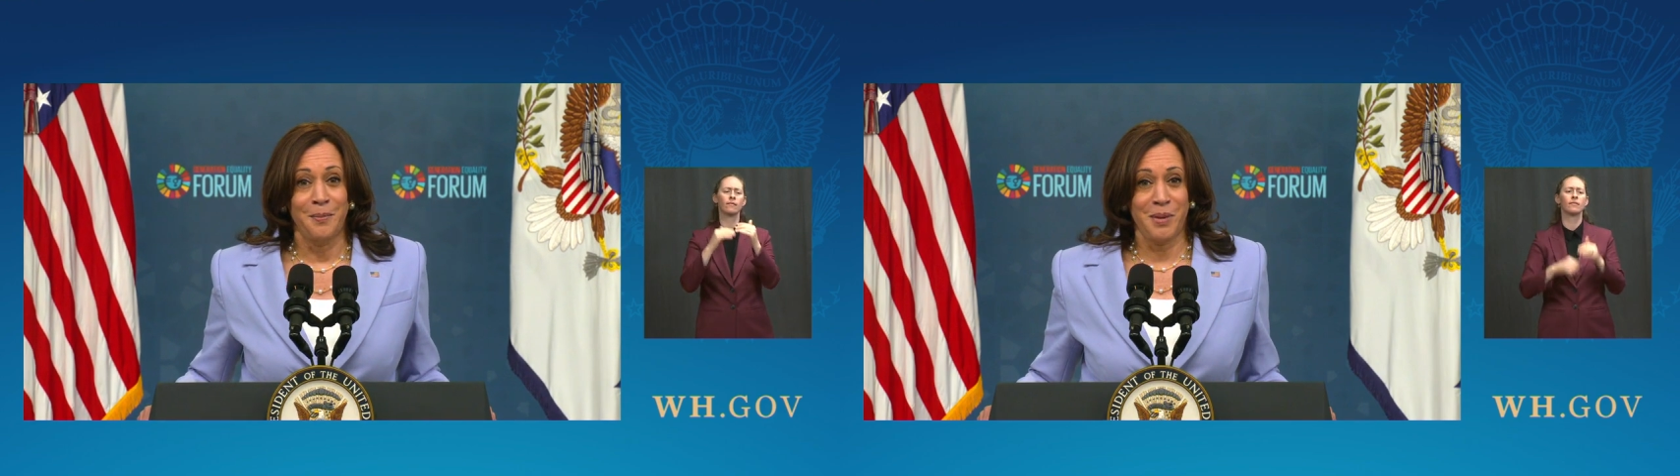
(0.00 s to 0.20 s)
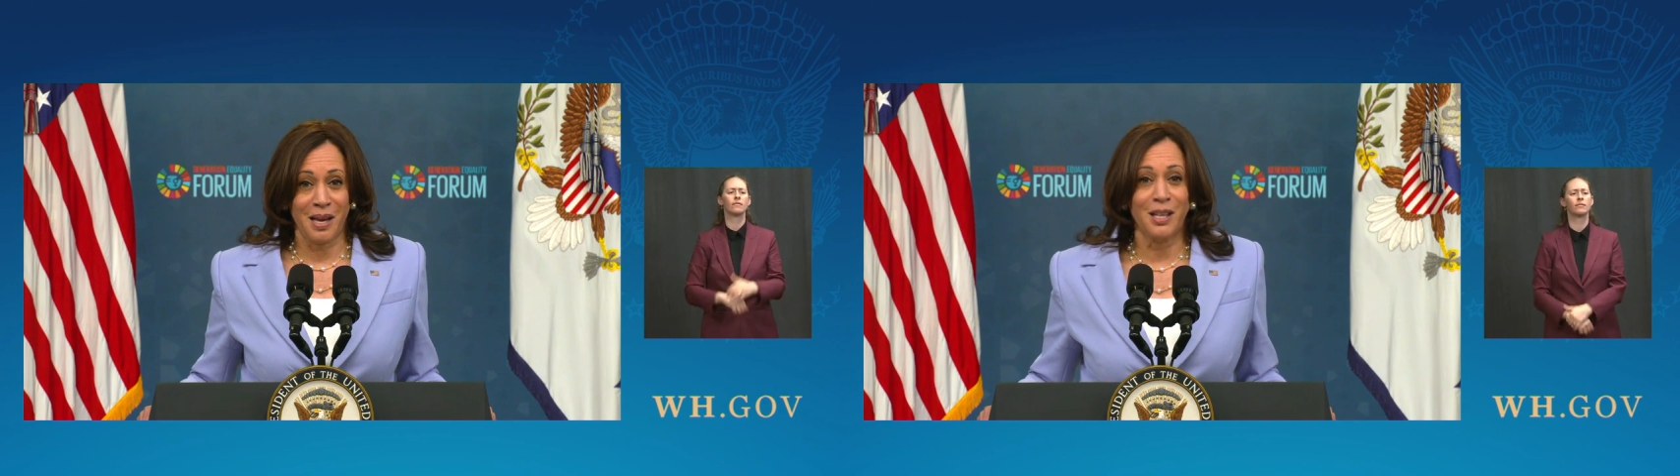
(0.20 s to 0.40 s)

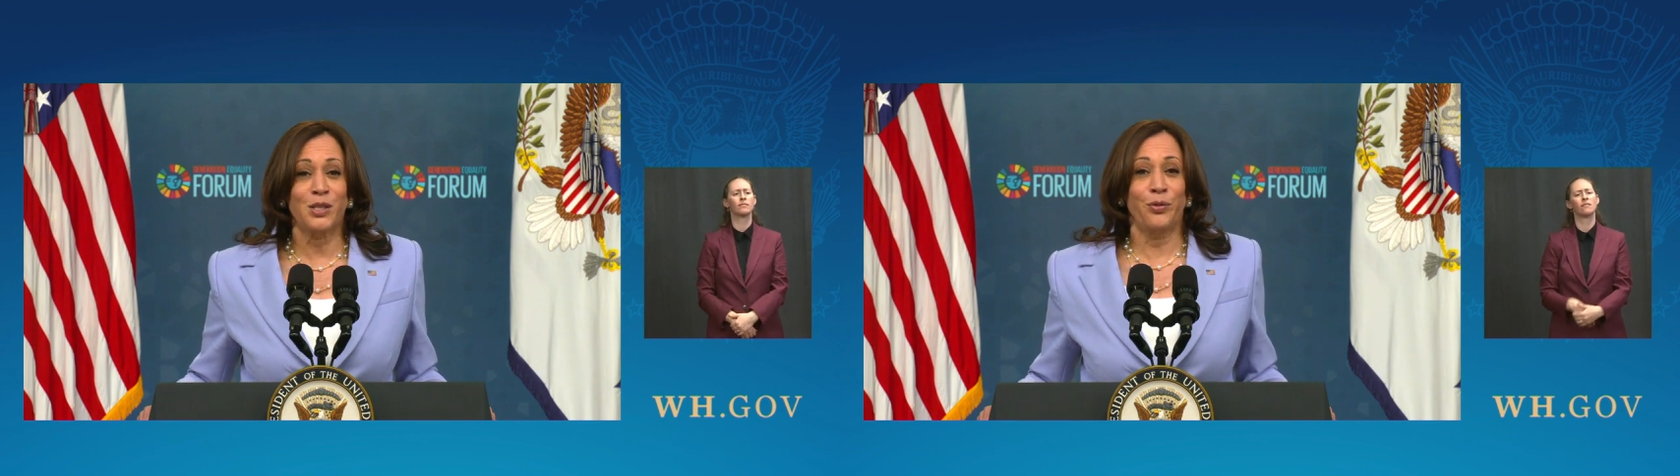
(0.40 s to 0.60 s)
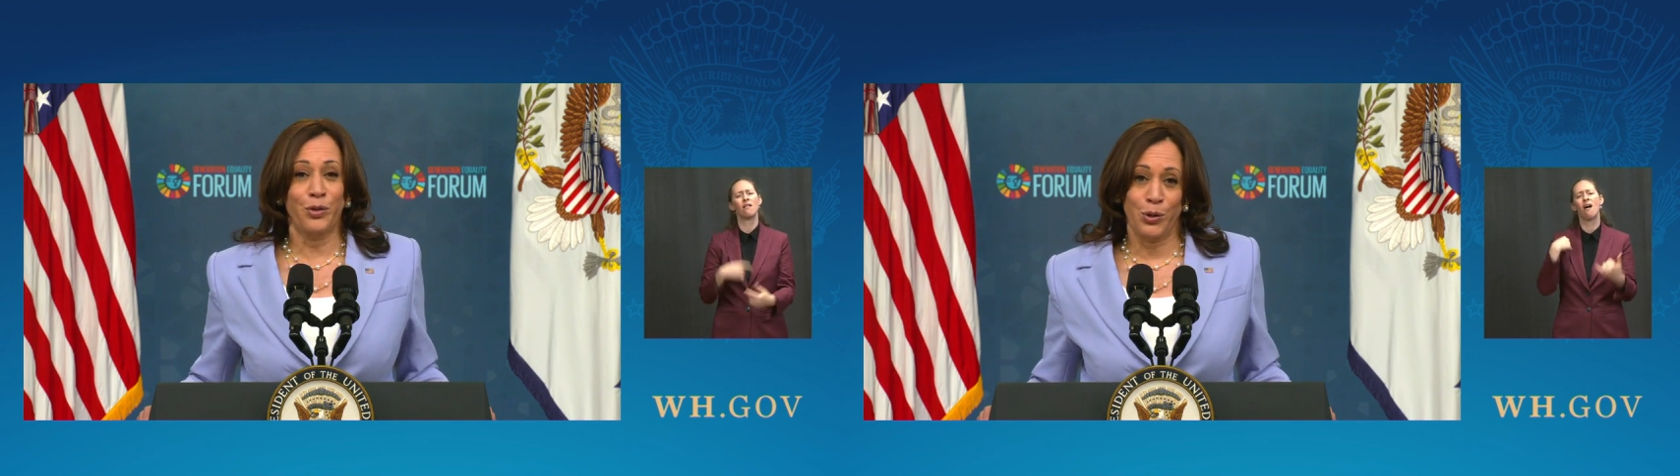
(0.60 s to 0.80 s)

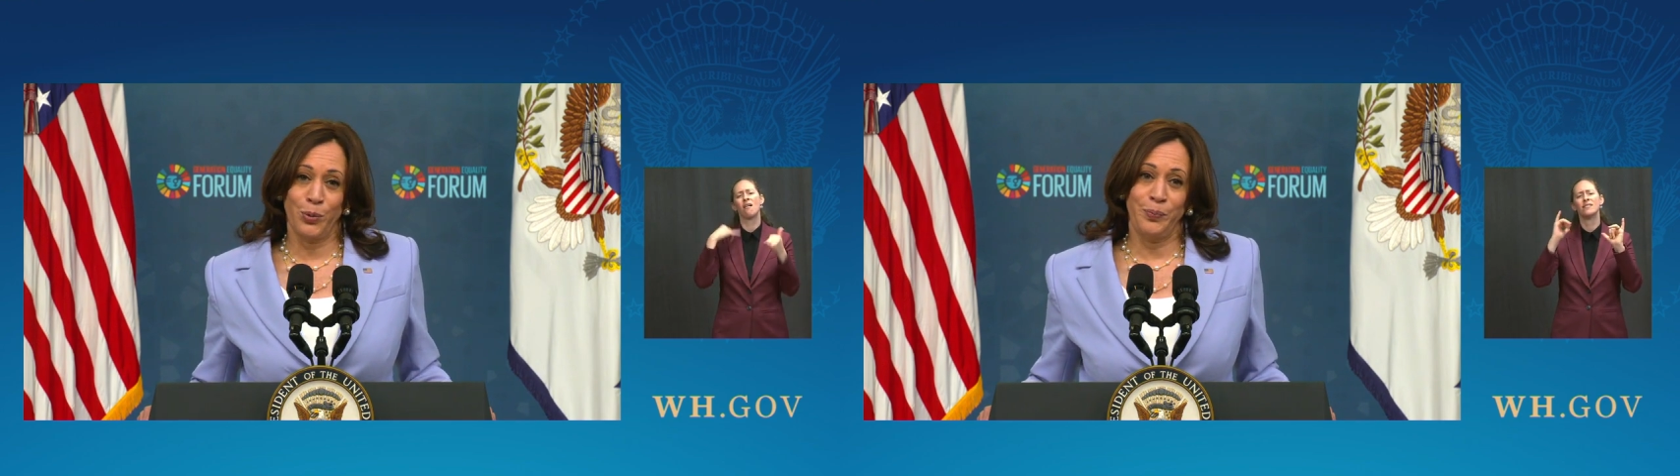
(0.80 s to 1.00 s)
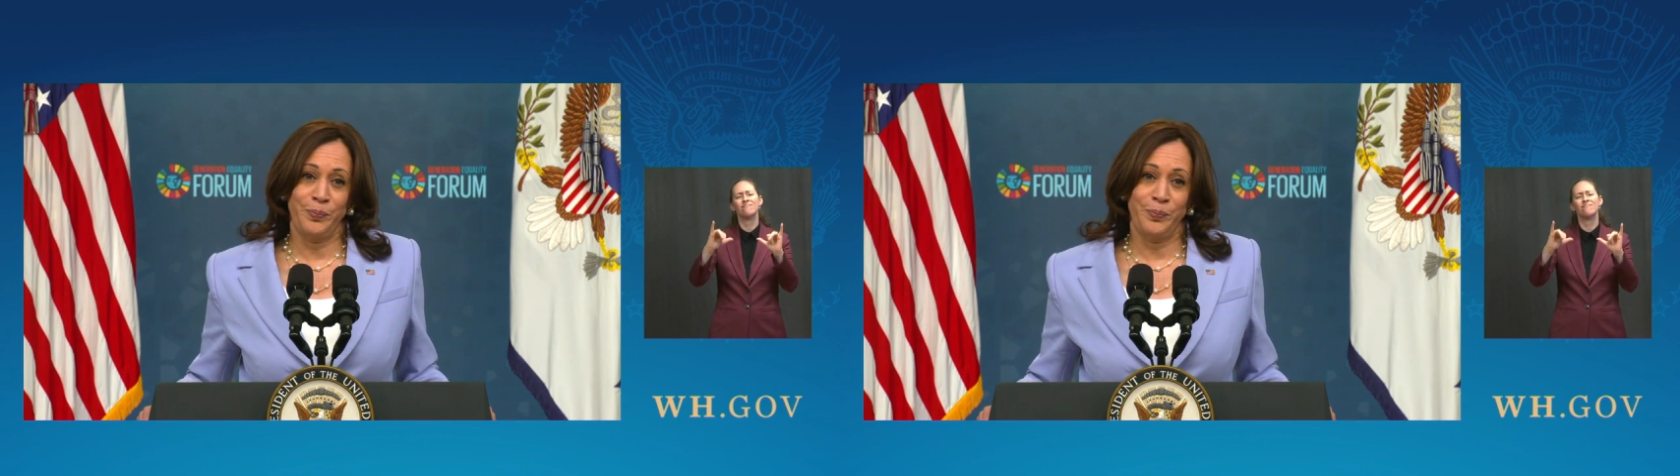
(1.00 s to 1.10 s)
because of you.